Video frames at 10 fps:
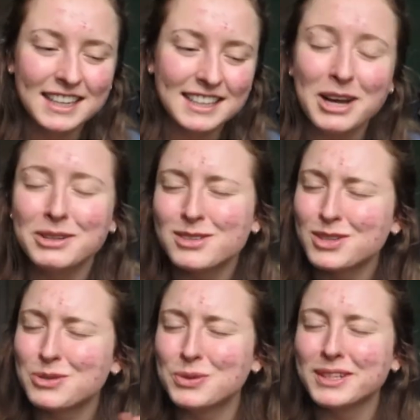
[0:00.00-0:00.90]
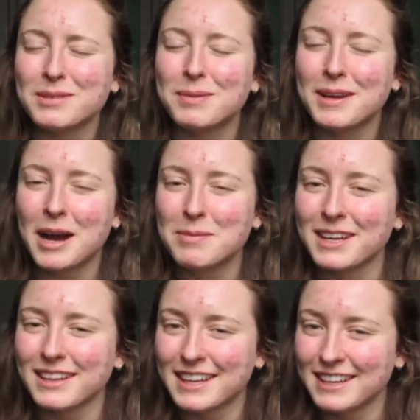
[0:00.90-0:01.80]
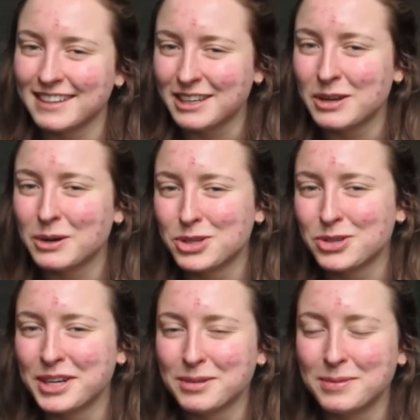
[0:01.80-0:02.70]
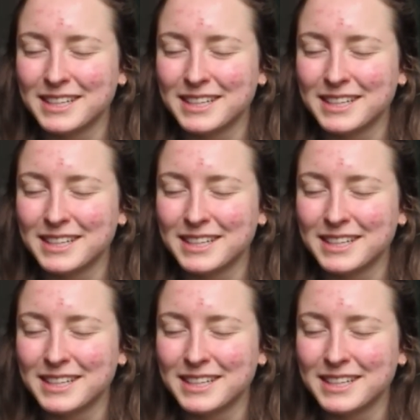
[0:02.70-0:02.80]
Now, this is really becoming like an ego trip,